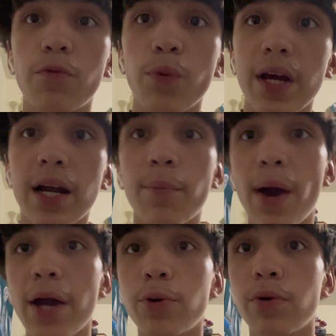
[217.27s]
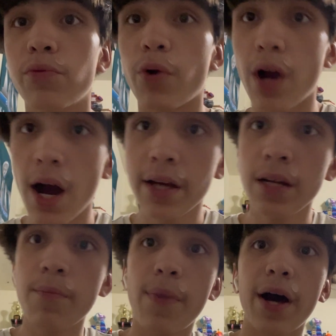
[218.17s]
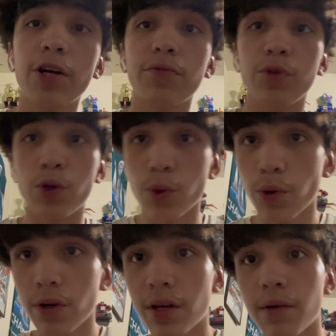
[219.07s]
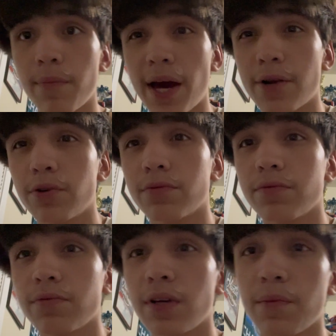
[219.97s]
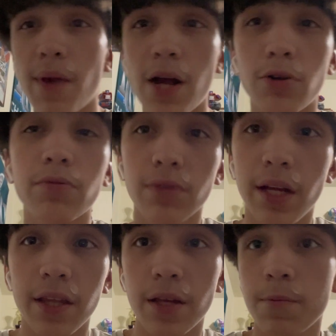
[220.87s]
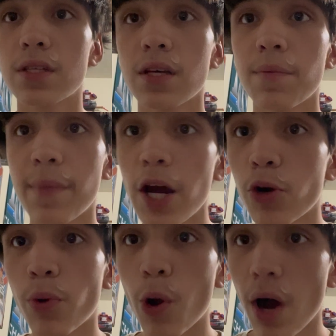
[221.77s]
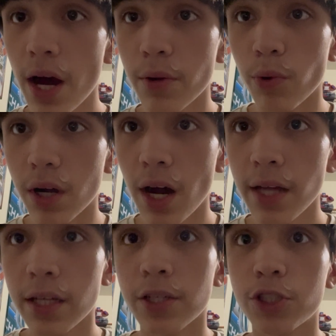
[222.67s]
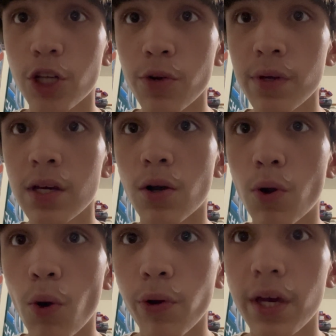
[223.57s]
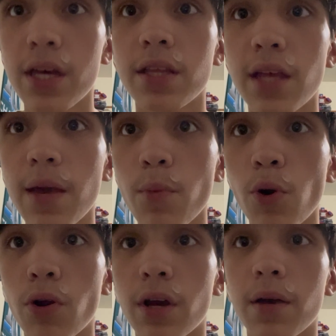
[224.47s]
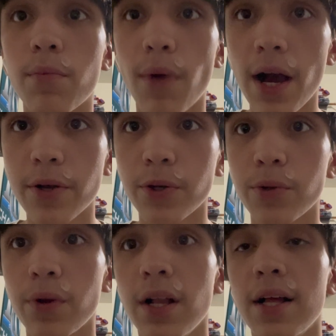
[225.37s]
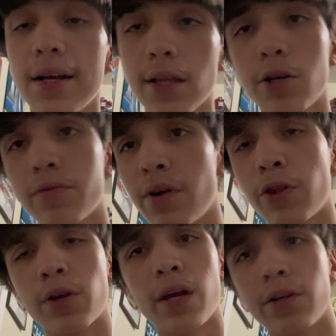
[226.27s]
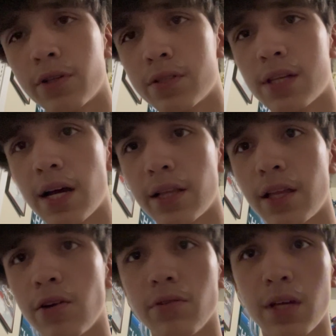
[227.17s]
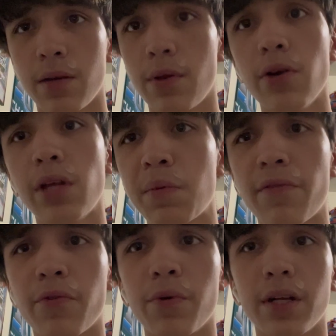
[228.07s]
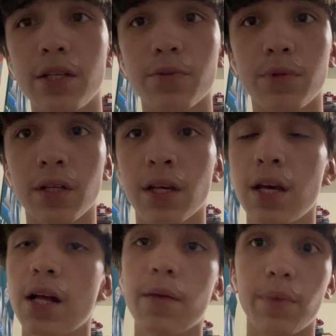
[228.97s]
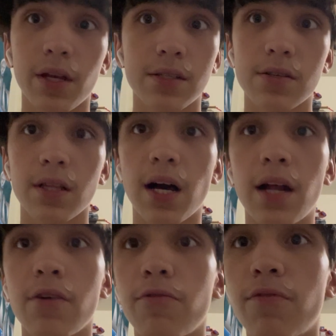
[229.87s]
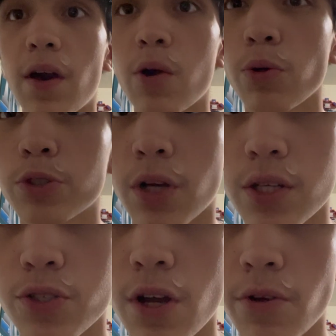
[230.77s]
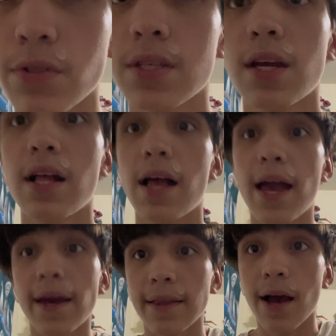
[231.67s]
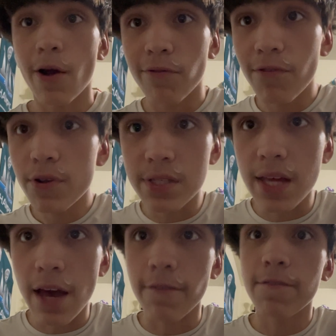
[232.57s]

we got a Battle of Wakanda, Battle of New York, Battle of London. Battle of Wakanda, Shuri, Okoye, Namor, and Baku, along with other characters that they don't name. They don't name everyone, each one, because there's a lot. Fight Ultron drones. And our first death,